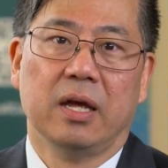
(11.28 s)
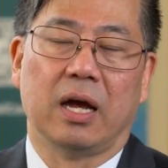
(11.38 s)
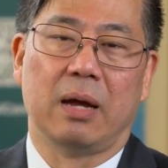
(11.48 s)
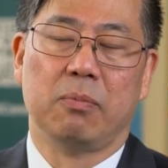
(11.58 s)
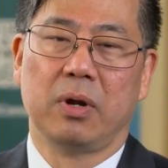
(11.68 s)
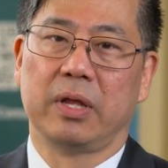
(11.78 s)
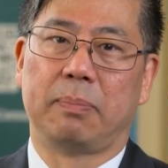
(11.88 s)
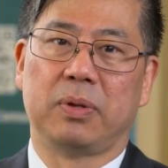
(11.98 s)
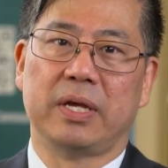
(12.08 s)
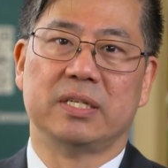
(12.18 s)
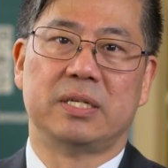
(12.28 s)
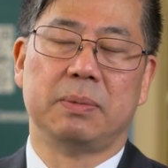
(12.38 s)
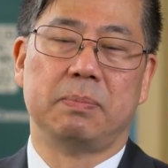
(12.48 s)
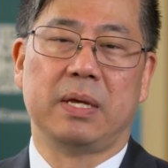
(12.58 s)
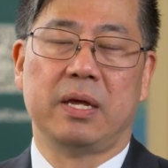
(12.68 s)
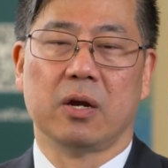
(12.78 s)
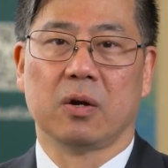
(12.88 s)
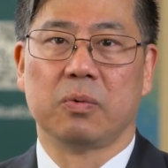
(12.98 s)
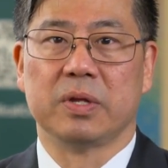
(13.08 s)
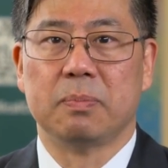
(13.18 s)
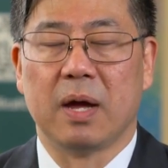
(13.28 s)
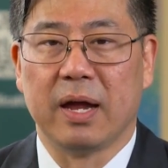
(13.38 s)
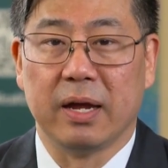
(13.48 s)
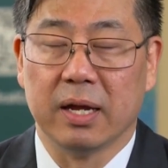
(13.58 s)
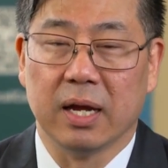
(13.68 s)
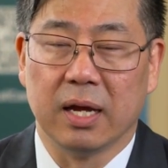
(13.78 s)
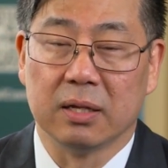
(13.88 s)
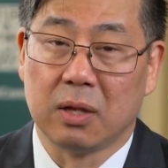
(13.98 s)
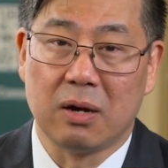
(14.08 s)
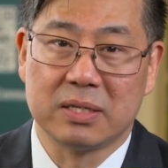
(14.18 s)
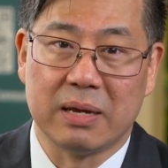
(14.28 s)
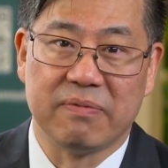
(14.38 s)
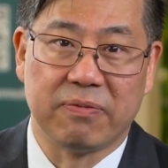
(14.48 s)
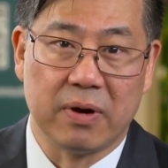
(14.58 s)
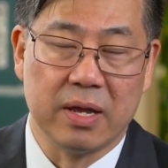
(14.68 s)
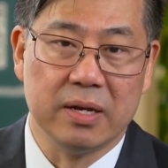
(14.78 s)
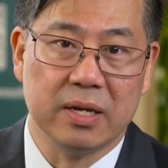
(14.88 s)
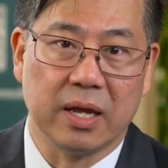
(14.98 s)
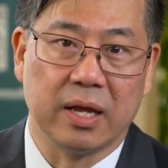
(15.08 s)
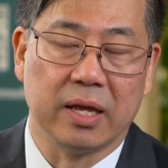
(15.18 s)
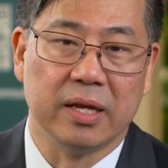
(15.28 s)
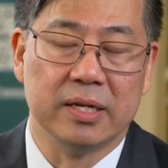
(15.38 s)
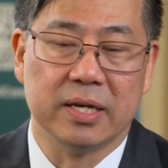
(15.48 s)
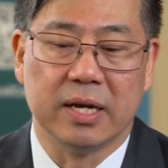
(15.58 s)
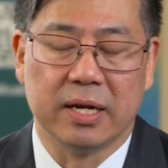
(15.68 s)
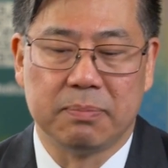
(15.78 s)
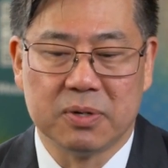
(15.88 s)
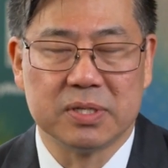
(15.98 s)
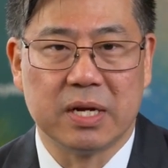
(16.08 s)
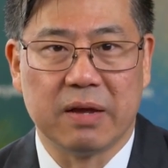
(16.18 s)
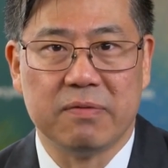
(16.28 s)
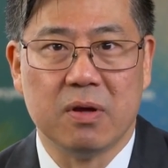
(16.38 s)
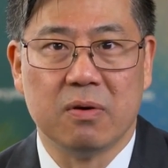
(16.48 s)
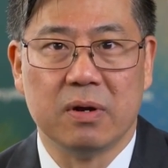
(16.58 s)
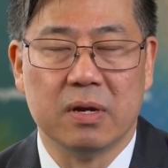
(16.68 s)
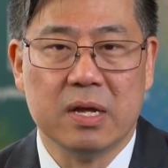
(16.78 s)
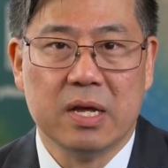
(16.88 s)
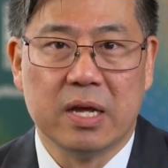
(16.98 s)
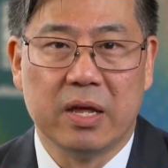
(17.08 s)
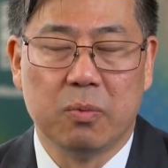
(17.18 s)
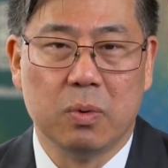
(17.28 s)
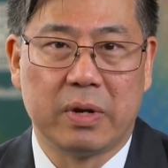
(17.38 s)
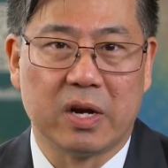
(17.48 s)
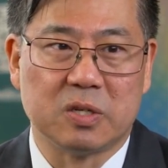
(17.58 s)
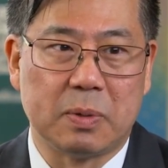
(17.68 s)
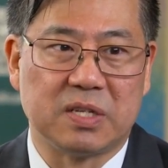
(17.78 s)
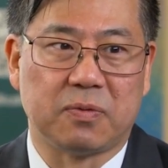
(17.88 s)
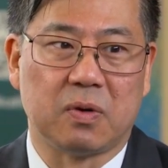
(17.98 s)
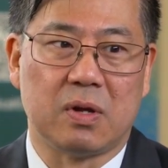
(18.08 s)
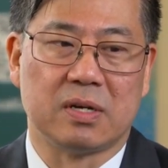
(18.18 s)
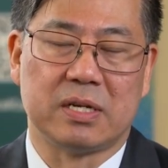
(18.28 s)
I'm really pleased to be here with my longtime friend and person I've known in the wound care space for a long